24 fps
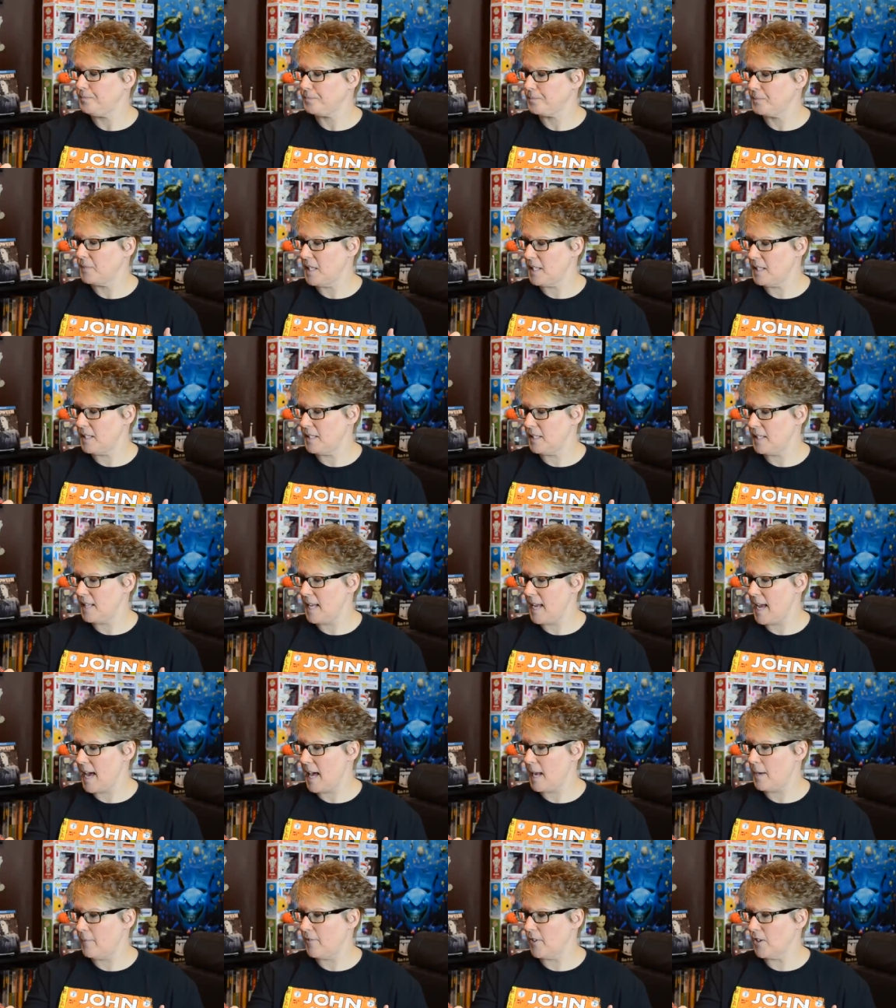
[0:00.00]
This is the
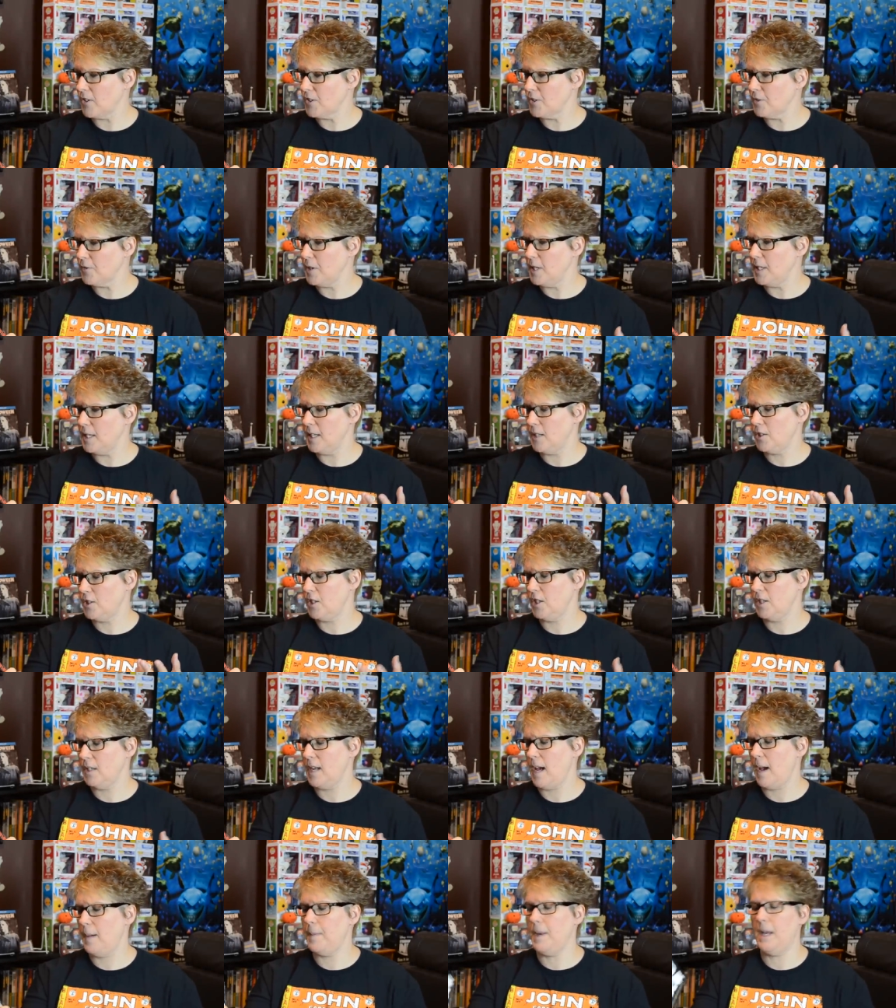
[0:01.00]
anniversary edition,
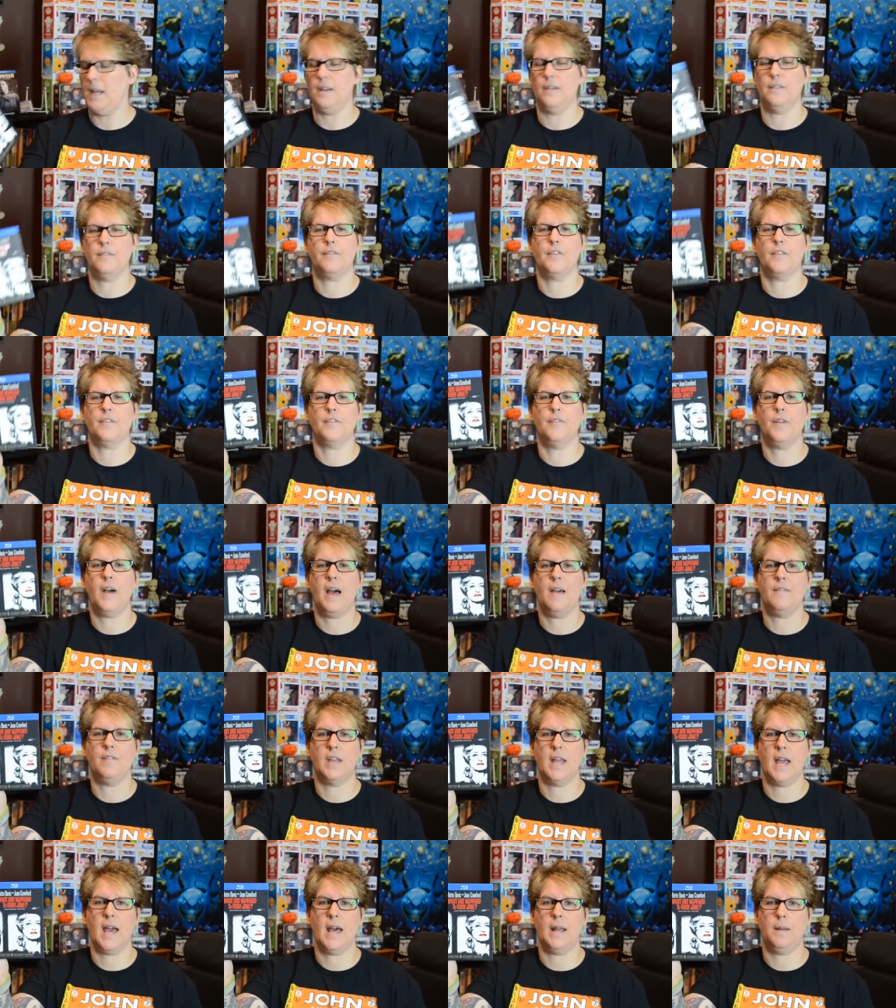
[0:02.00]
nominated for 5
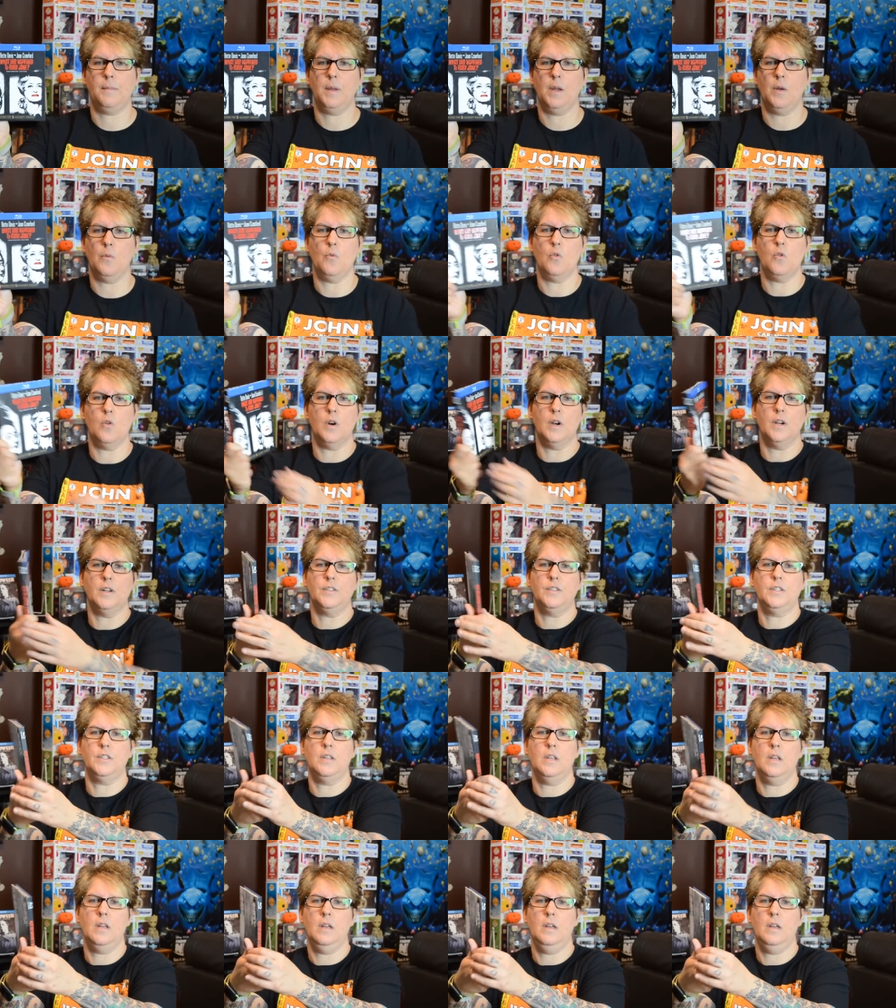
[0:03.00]
Academy Awards.